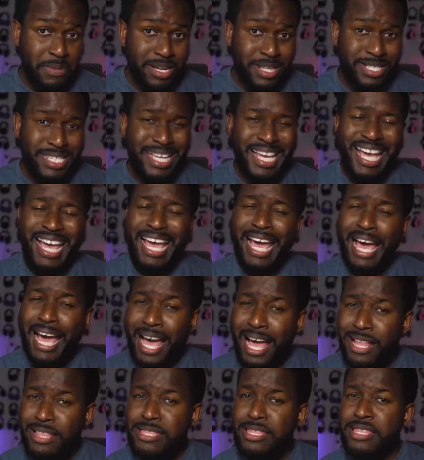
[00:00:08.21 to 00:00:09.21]
Buds
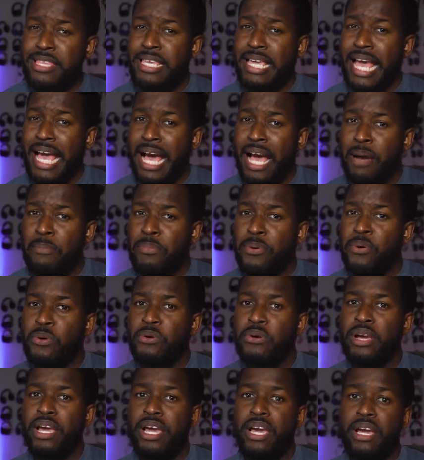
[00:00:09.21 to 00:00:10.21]
and the
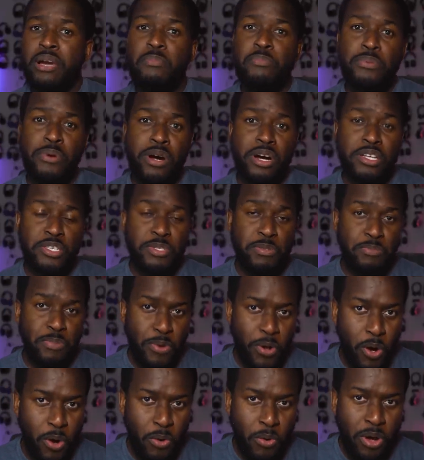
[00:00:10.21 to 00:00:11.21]
Apple AirPods
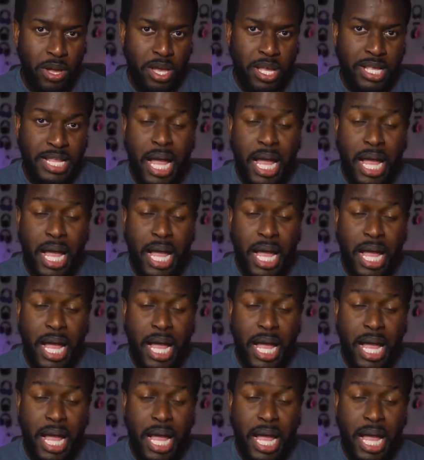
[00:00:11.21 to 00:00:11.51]
Pro.